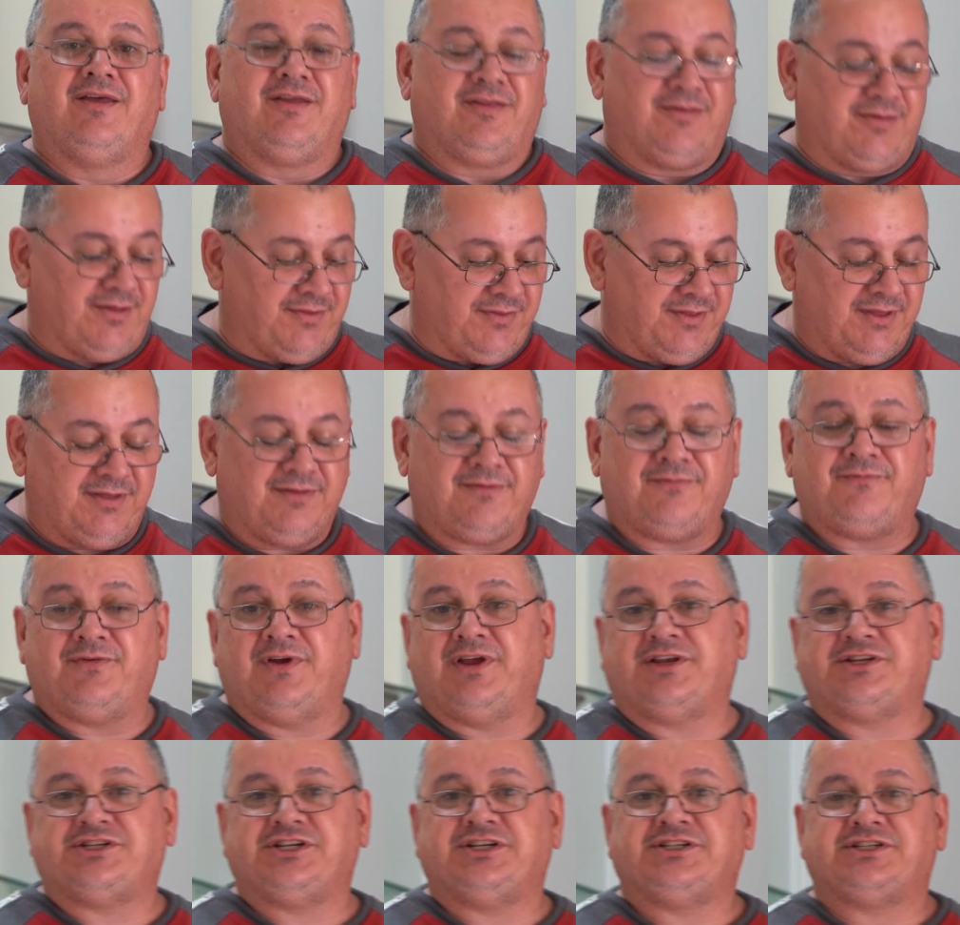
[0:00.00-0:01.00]
So these
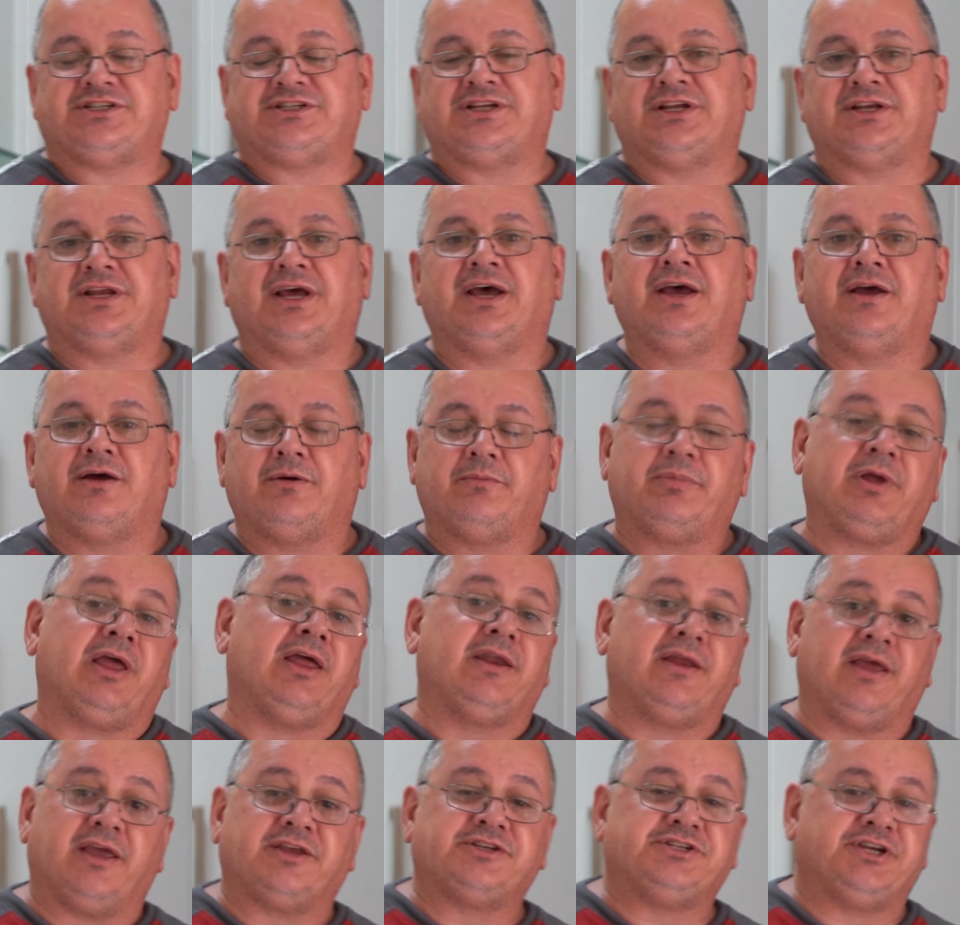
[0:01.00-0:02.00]
veggies today, I'm going
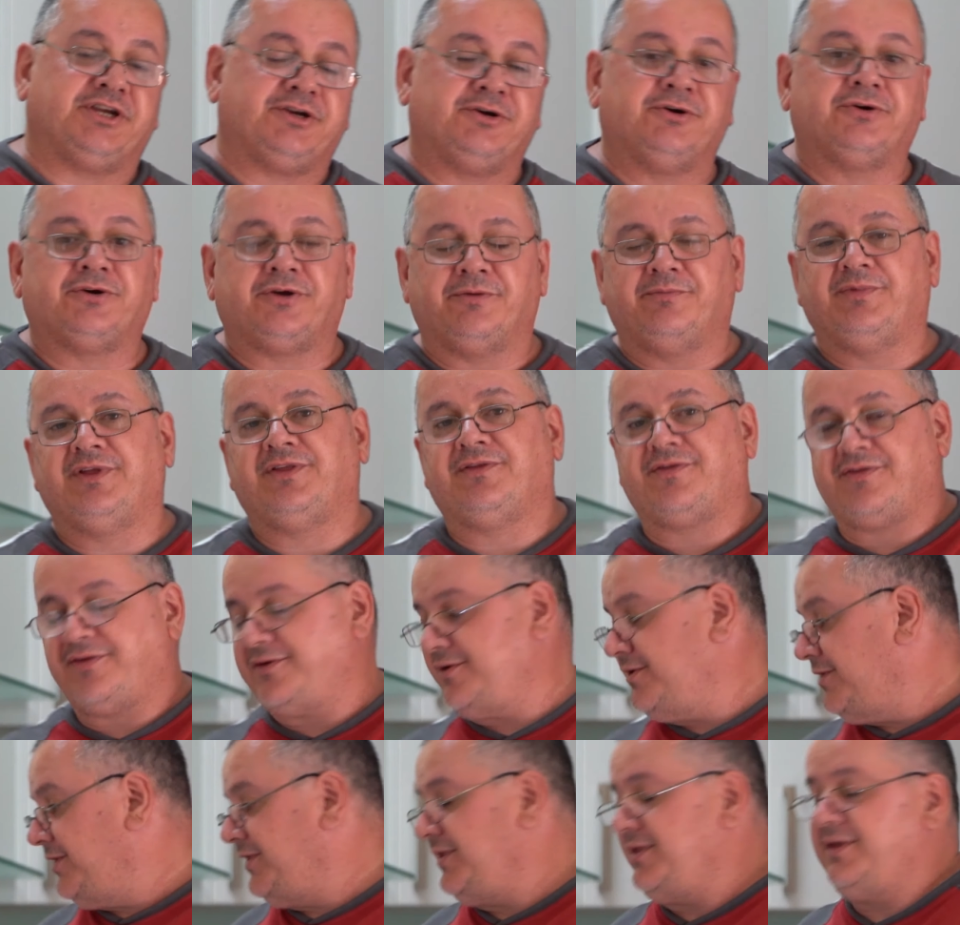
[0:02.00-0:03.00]
to actually cook them
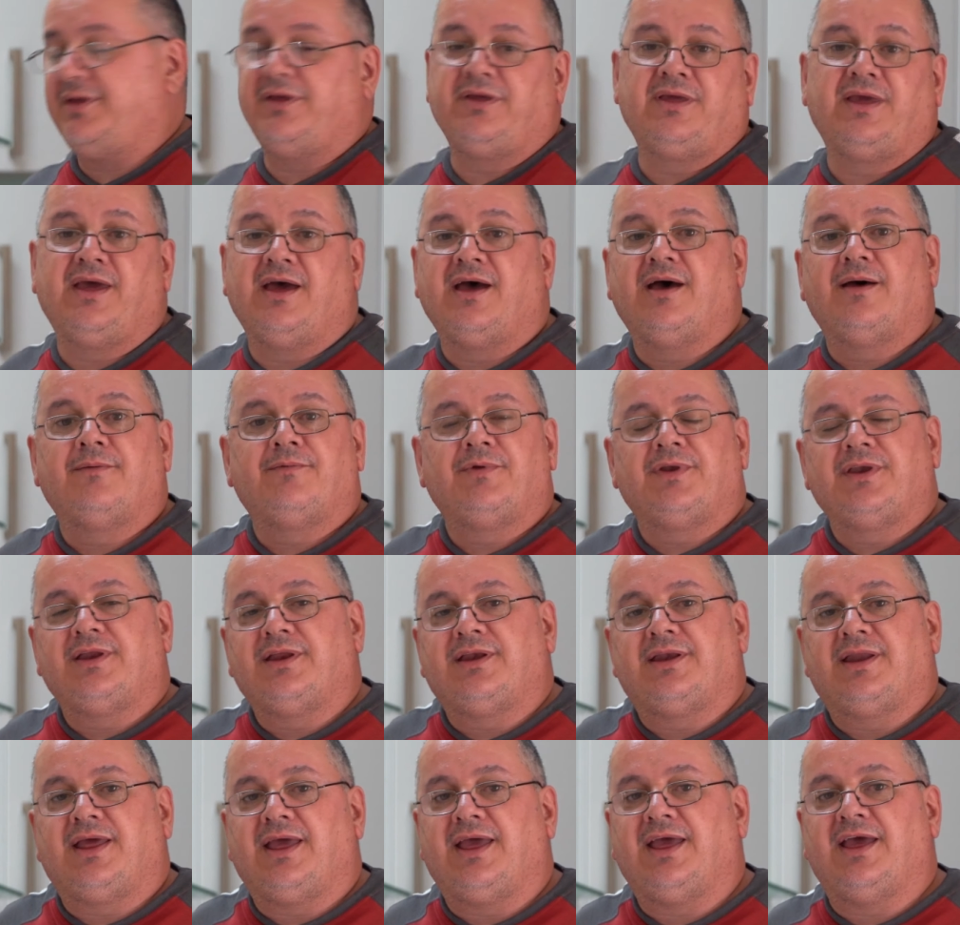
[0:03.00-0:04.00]
inside the oven
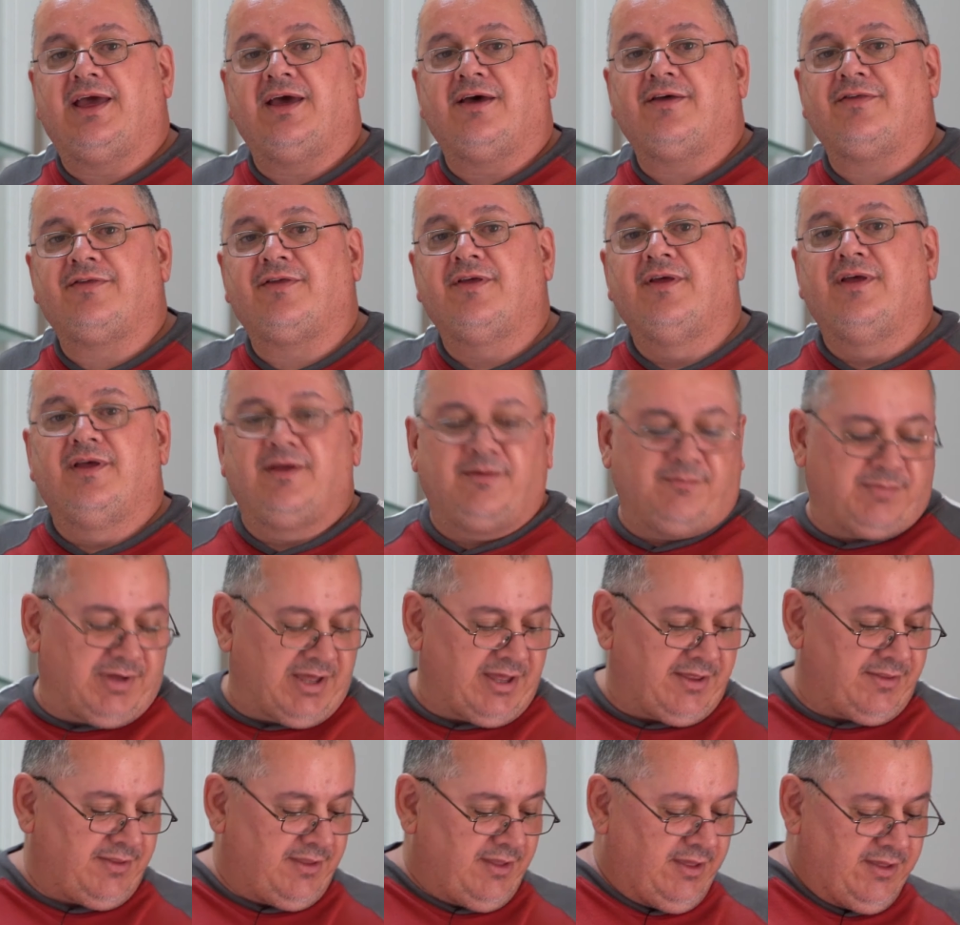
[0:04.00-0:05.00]
in the house,
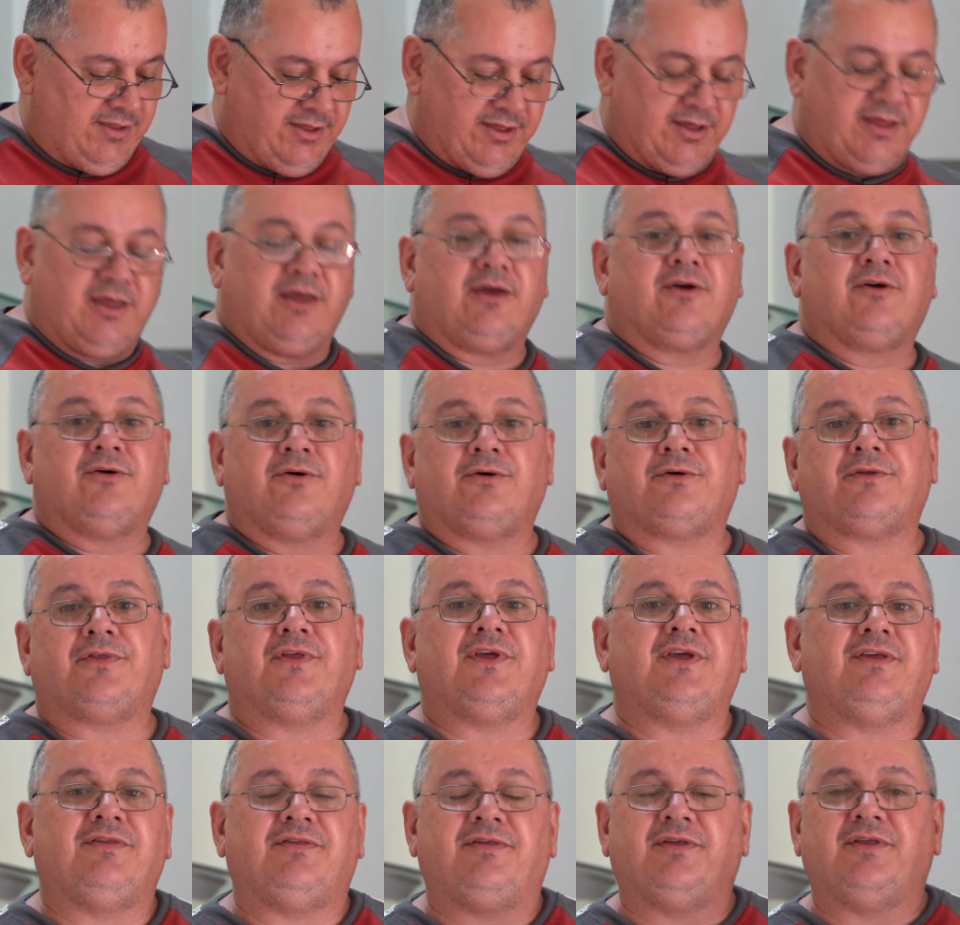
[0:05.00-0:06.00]
but you can cook
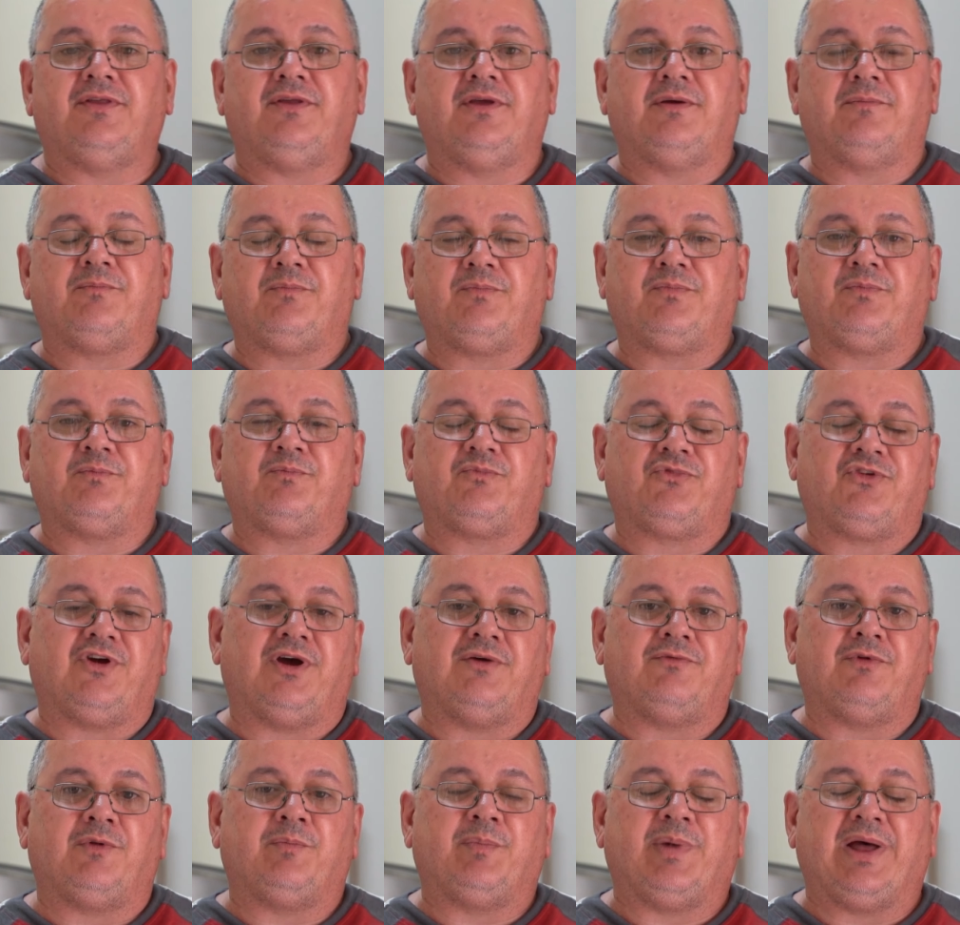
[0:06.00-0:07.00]
these in your
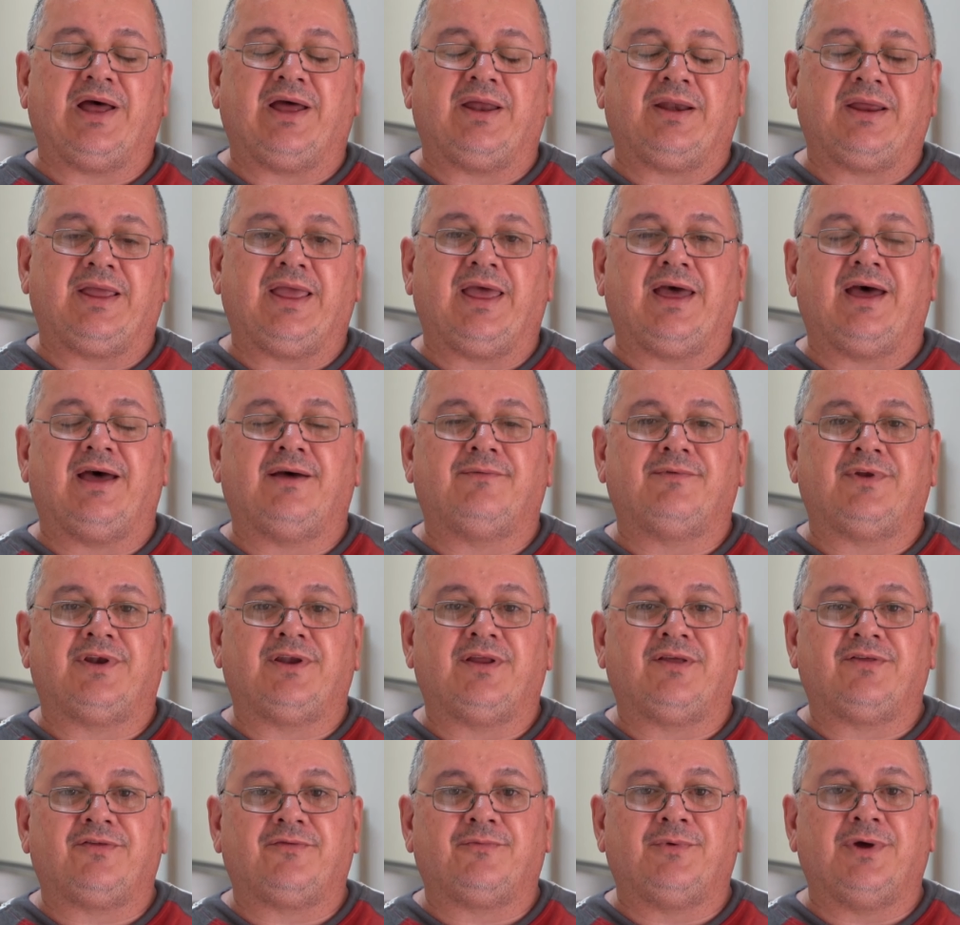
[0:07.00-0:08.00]
Travel Buddy oven
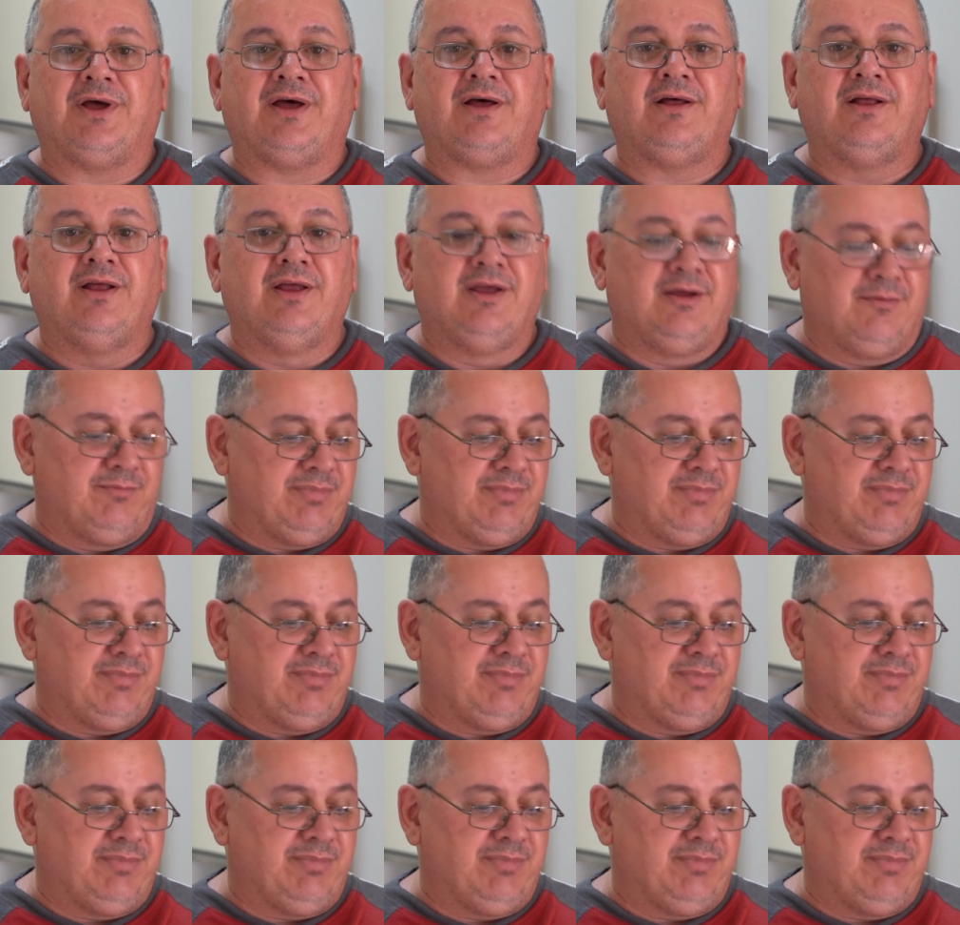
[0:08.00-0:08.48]
as well.